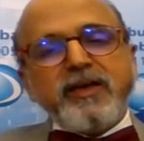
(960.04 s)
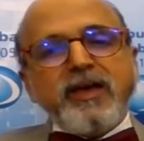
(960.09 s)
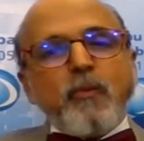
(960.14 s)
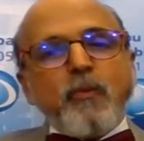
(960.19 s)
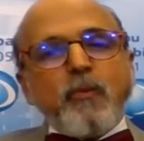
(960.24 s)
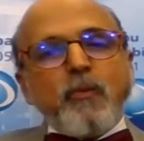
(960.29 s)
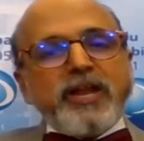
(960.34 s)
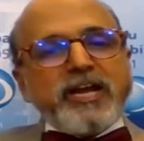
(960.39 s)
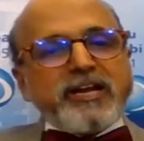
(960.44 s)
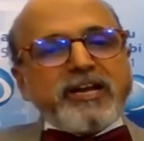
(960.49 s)

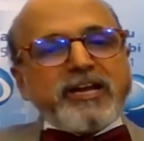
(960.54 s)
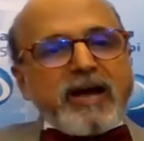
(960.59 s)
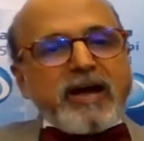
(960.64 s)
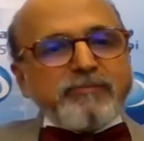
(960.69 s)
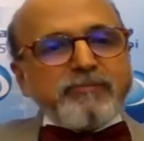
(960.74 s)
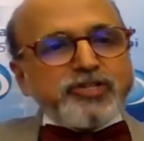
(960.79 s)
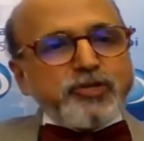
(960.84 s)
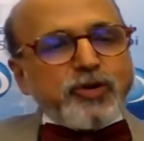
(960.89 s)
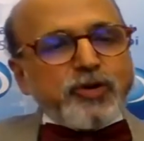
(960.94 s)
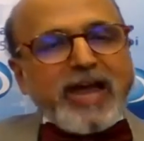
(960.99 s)
When it
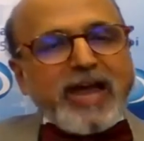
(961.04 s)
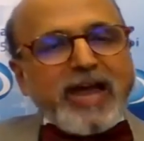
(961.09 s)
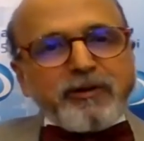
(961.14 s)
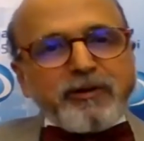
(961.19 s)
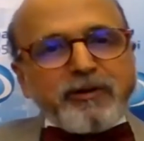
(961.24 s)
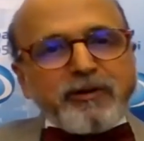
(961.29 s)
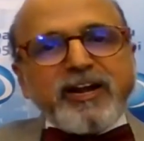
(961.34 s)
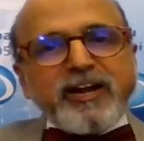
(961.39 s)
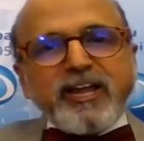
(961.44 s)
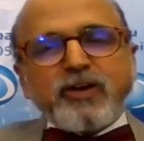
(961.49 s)
comes to
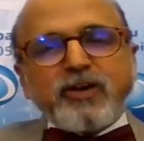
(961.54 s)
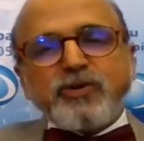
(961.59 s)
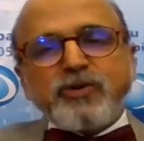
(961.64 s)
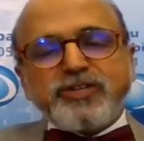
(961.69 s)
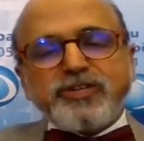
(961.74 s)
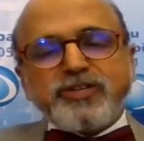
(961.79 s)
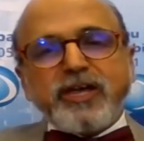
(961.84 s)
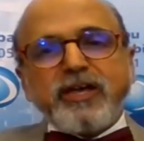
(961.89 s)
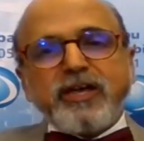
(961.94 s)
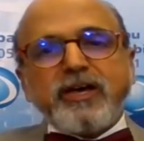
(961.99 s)
capital
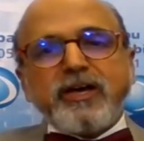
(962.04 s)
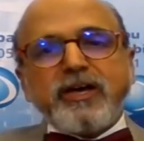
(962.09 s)
adequacy,